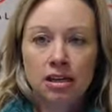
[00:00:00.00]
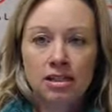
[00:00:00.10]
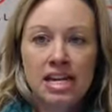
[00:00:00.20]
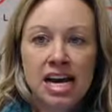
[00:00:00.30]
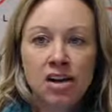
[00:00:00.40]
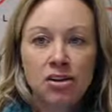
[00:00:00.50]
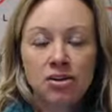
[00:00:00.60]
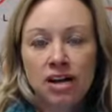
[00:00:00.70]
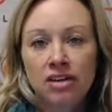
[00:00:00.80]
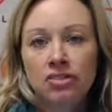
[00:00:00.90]
now you
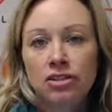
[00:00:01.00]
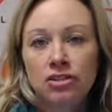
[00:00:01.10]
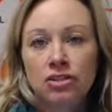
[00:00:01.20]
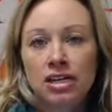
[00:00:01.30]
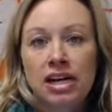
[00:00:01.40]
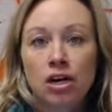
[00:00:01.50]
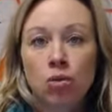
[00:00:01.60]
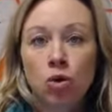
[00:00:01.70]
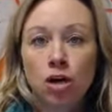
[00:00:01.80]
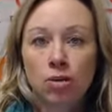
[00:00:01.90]
have to learn how to
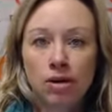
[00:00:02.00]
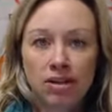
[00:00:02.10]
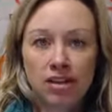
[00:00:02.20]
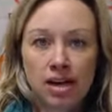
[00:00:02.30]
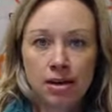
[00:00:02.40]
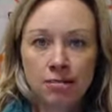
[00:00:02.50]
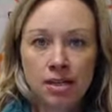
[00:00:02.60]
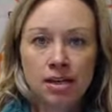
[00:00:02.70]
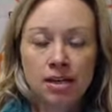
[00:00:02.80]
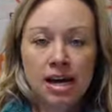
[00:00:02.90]
work with them